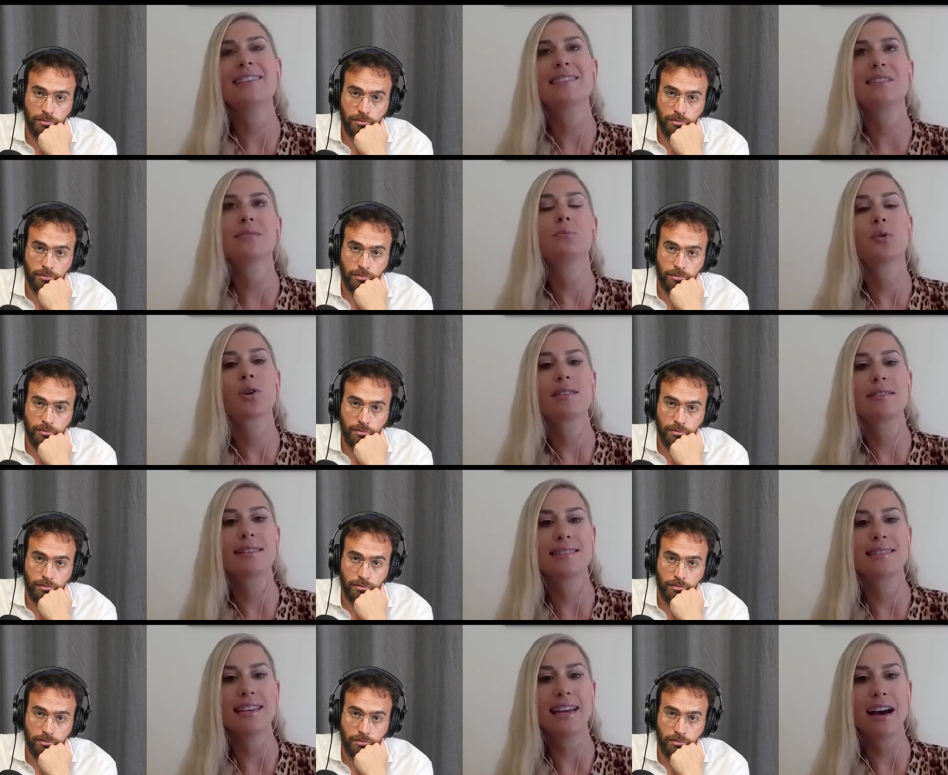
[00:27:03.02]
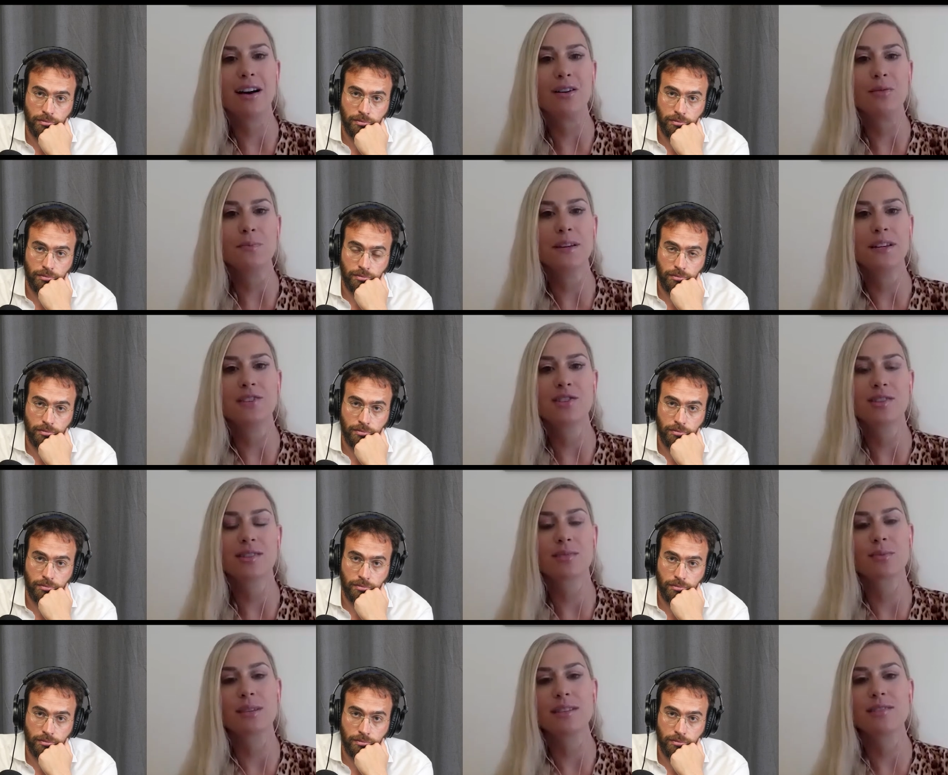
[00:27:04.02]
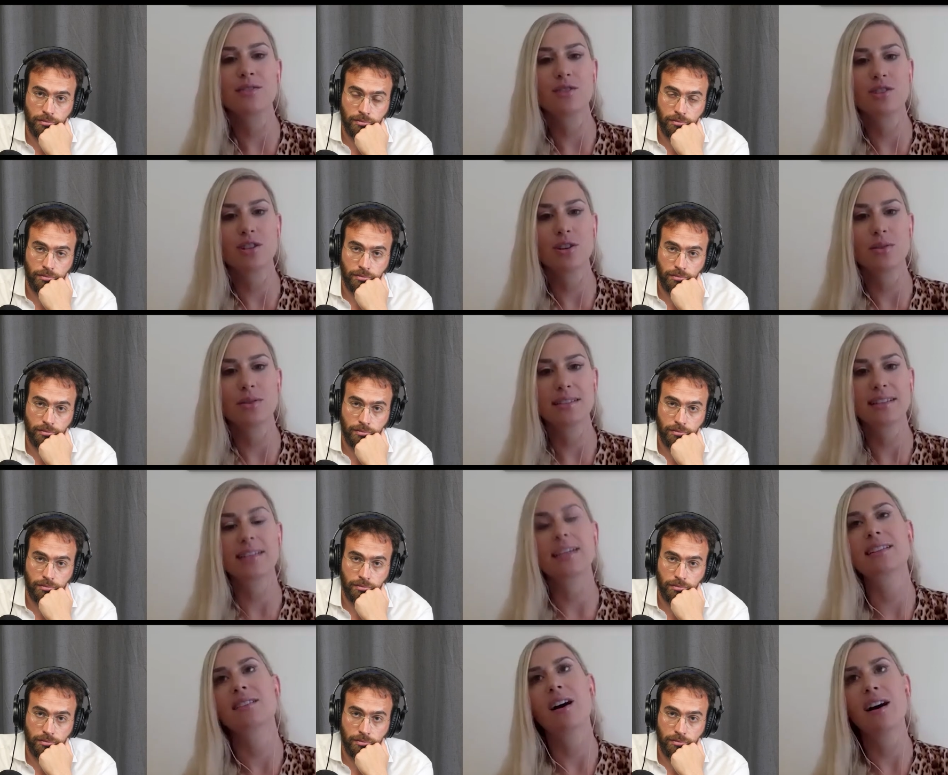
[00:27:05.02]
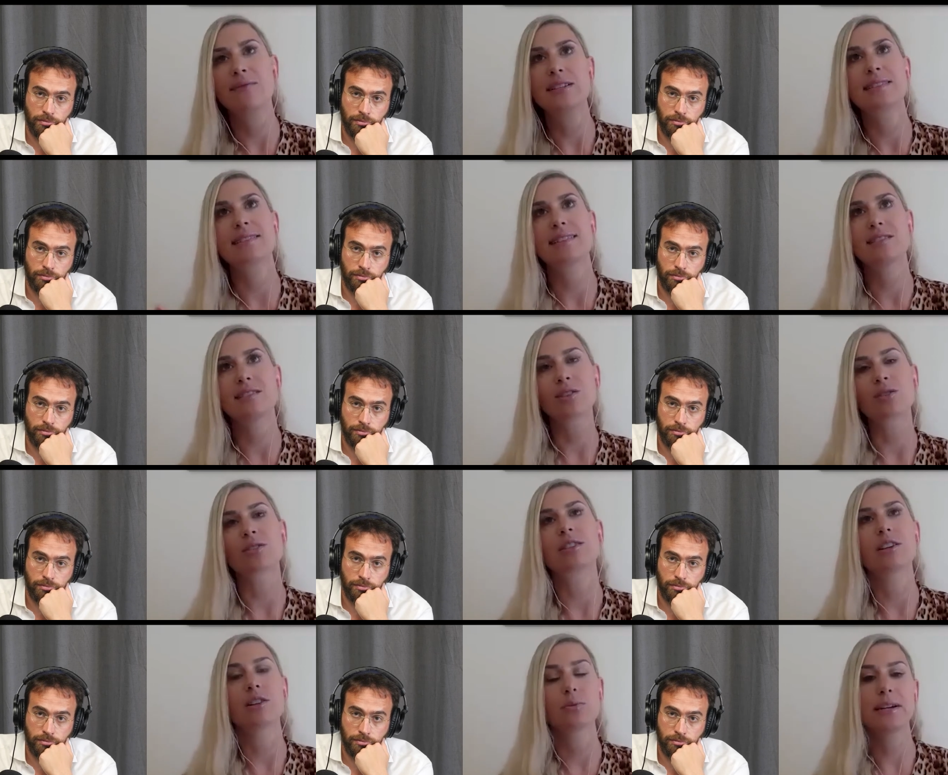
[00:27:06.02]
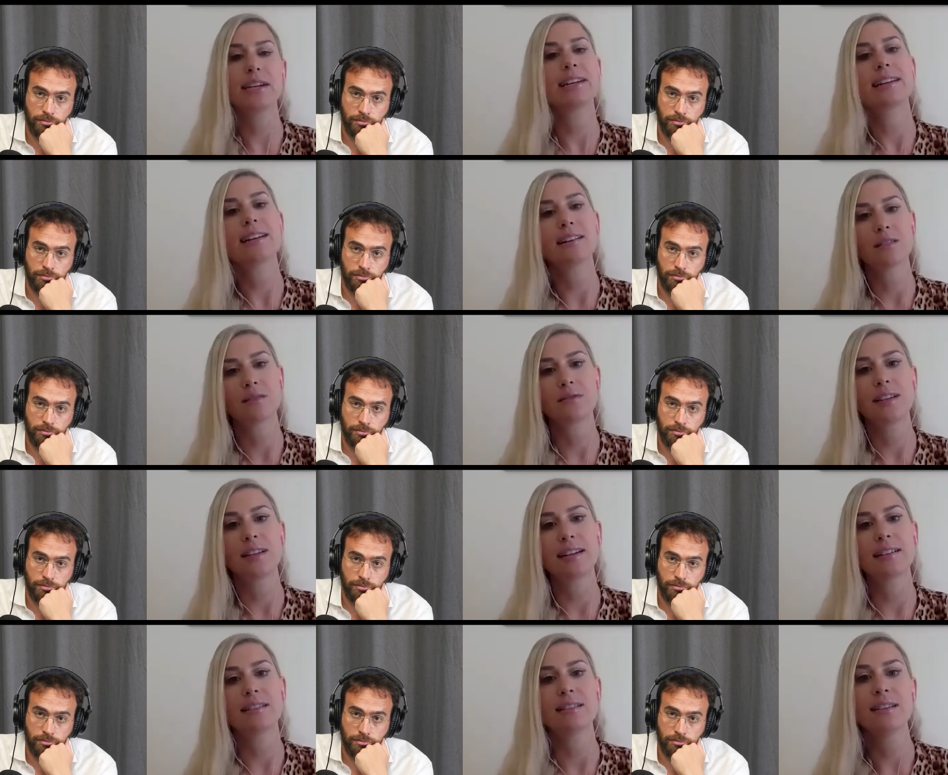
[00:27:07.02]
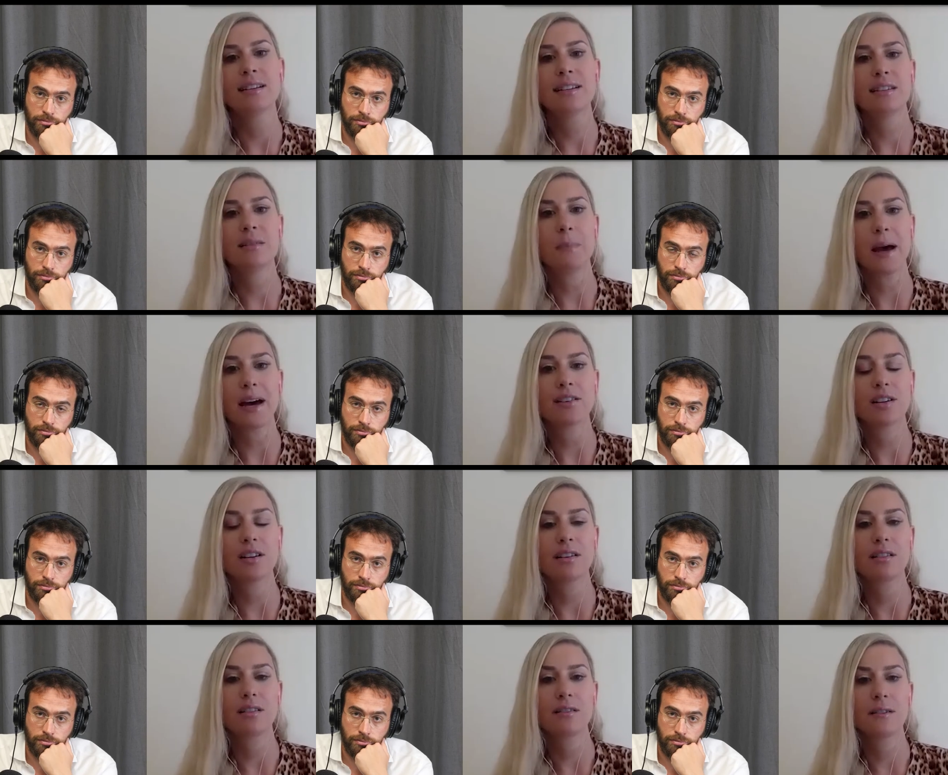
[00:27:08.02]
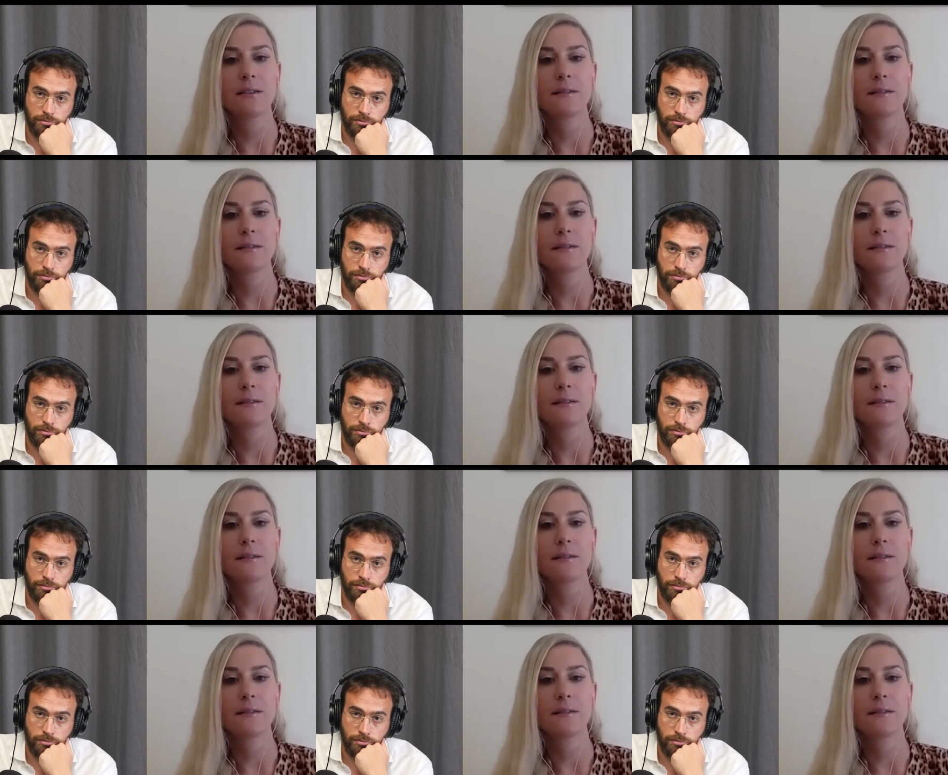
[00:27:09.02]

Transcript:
Speaker 1: It's still important to seek help. It's just the research shows that, like, obviously the earlier we can intervene, the better.